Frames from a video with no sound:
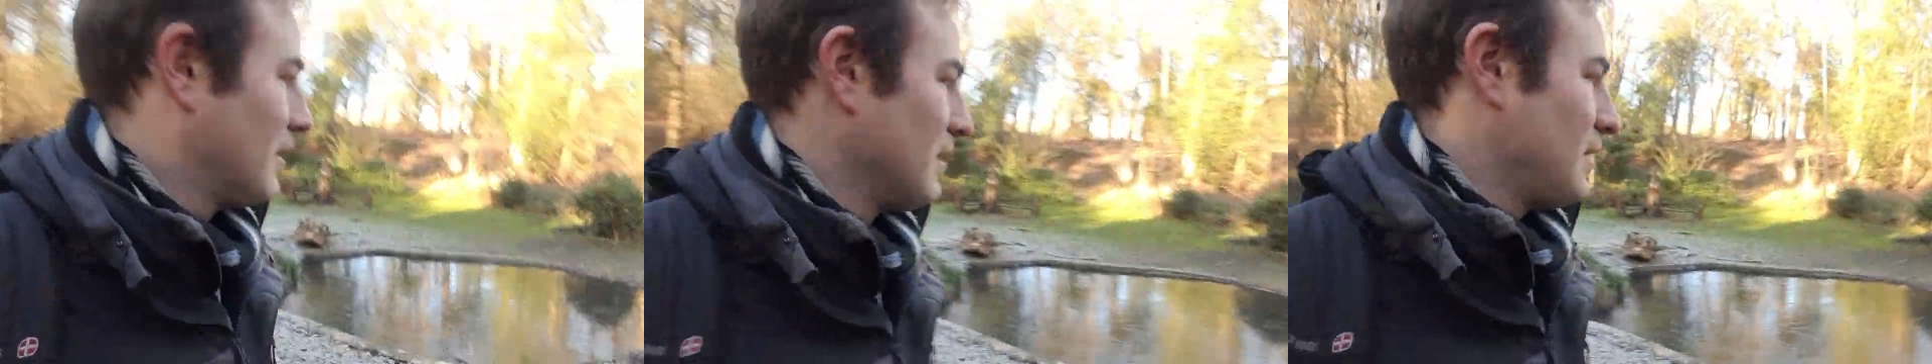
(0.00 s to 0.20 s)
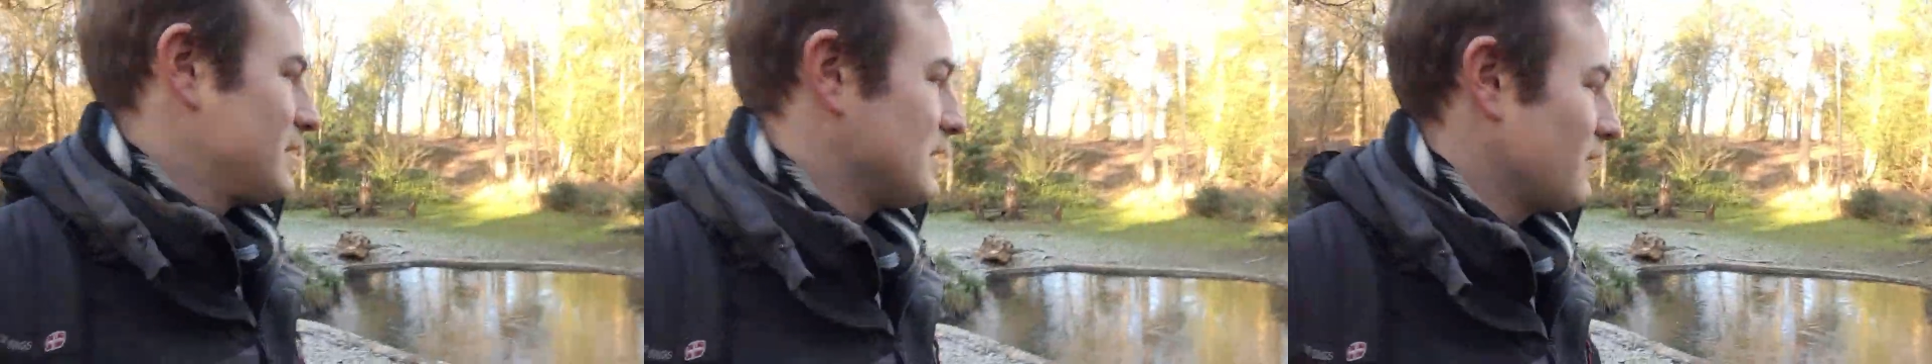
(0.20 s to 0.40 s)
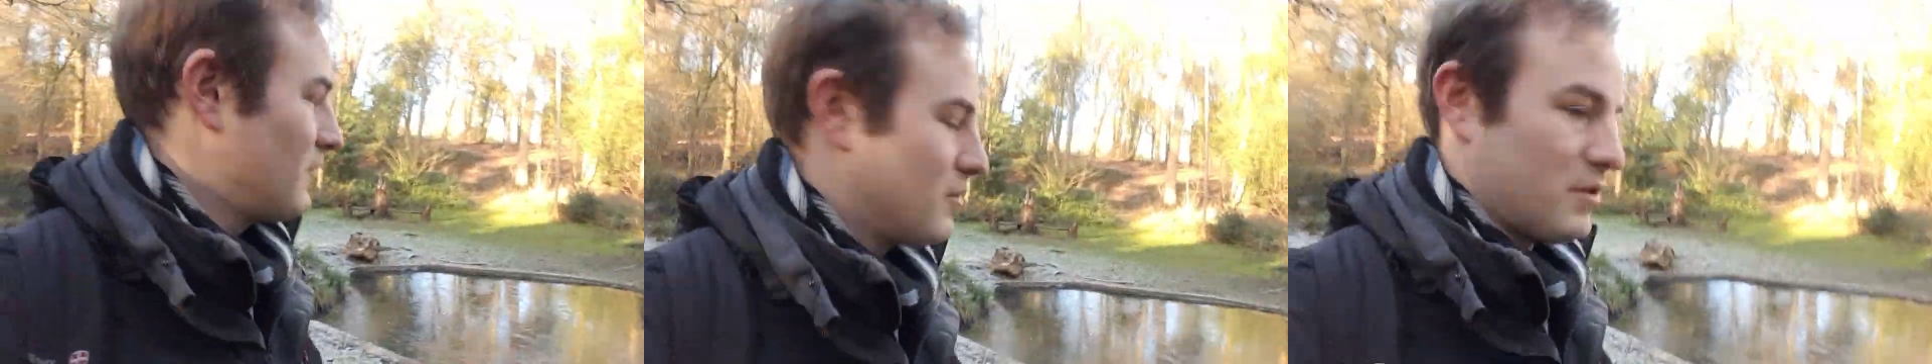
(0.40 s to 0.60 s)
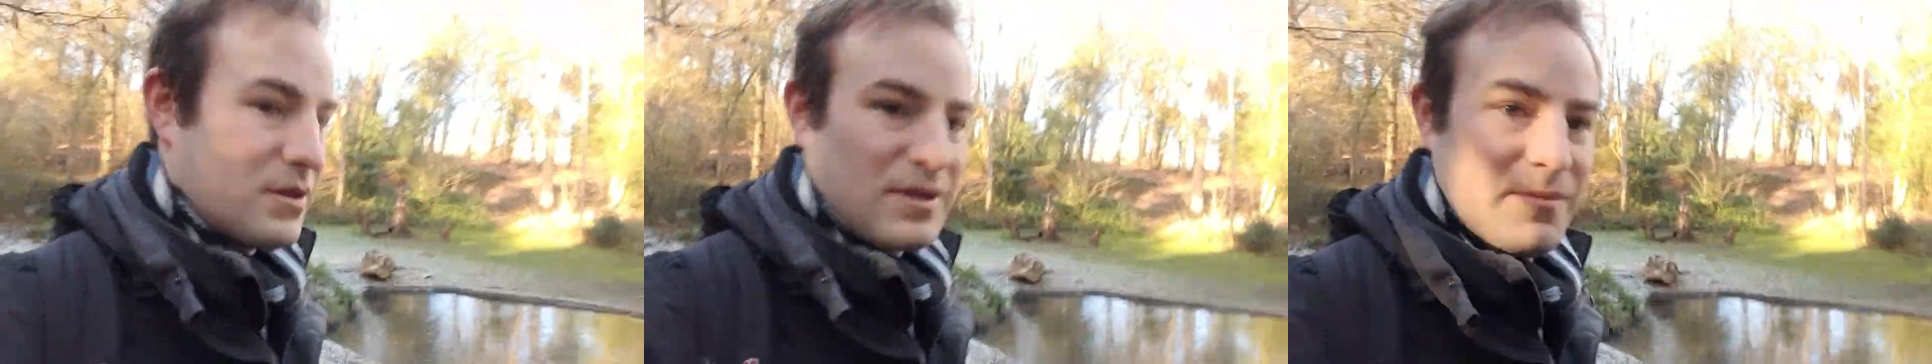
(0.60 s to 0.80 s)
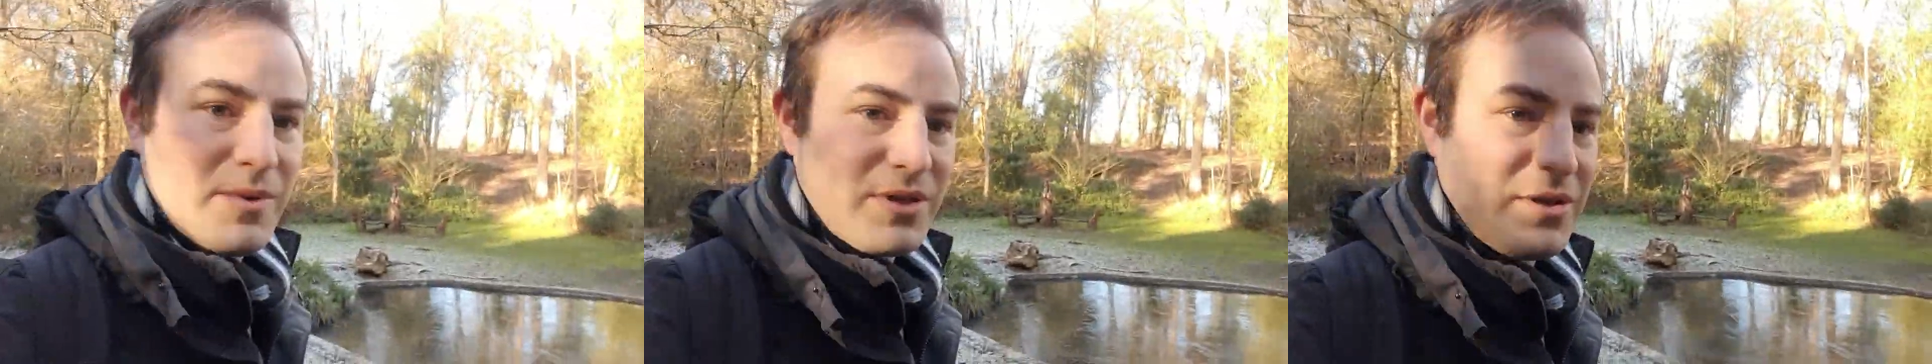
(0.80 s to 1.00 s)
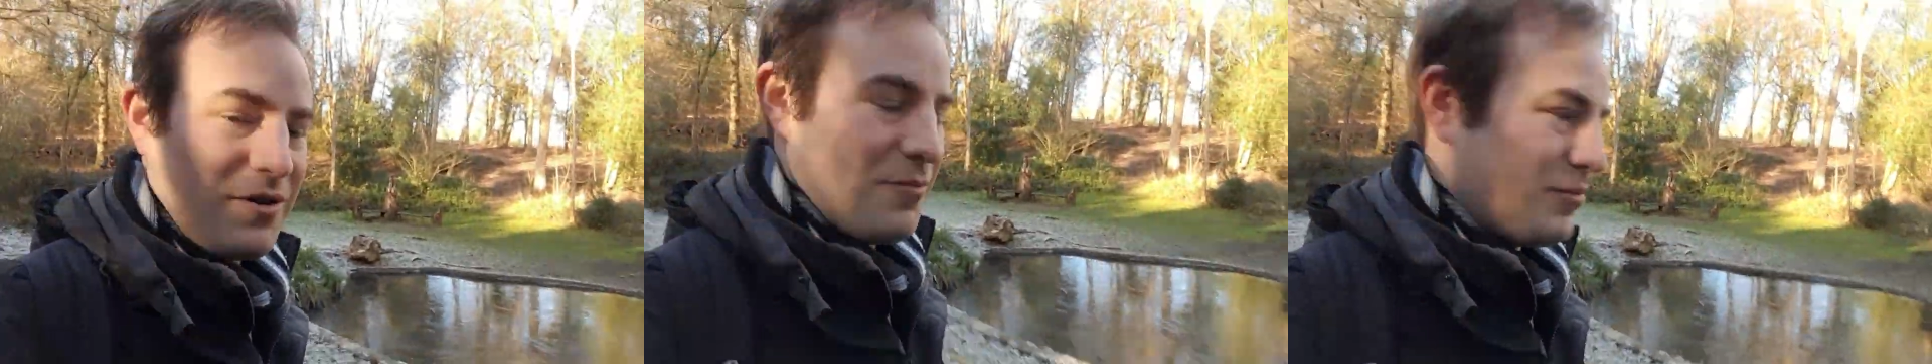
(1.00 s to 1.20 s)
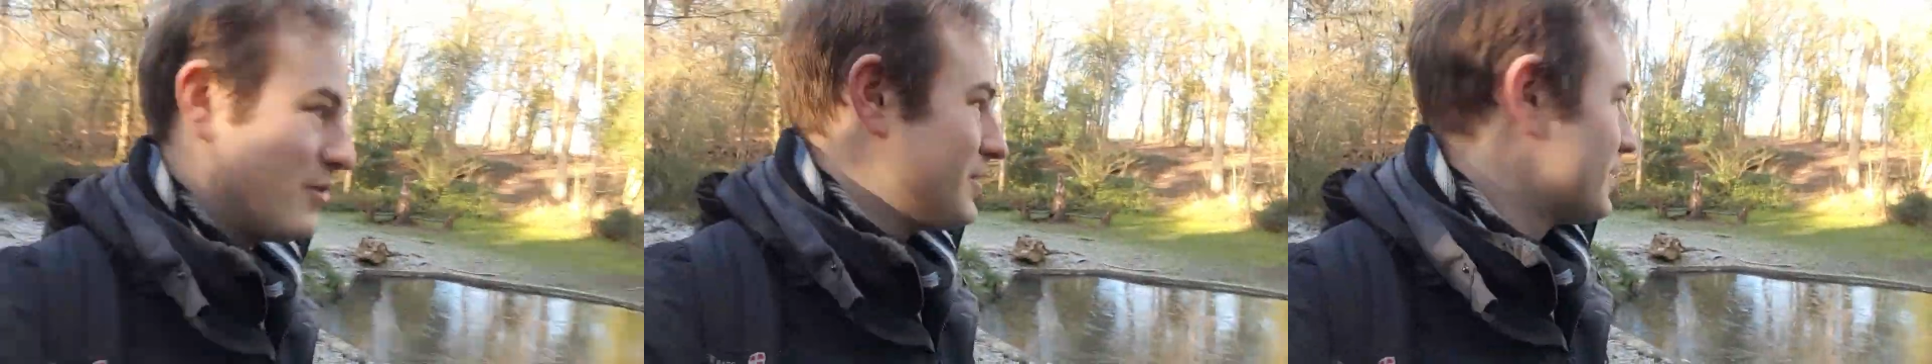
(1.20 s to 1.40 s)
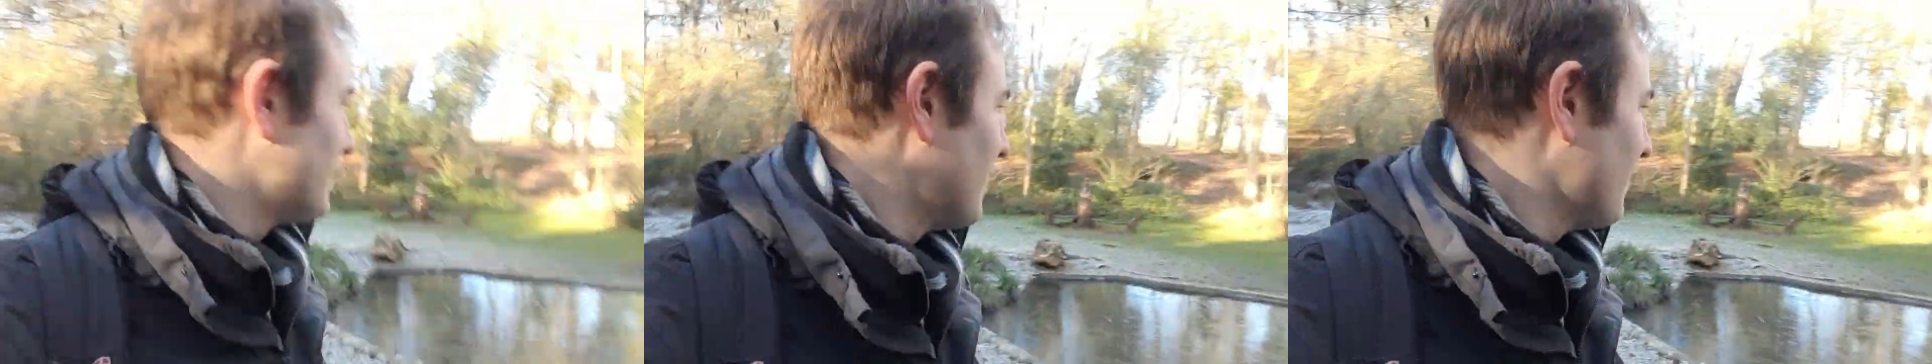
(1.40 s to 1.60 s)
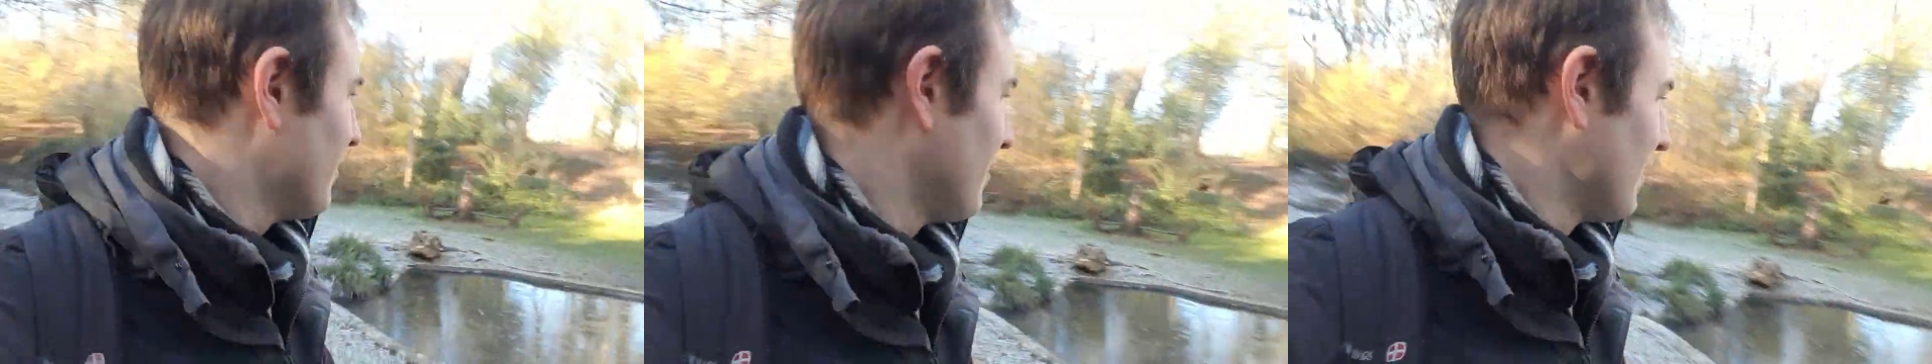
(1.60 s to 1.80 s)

Let's have a look at some of the sculptures though.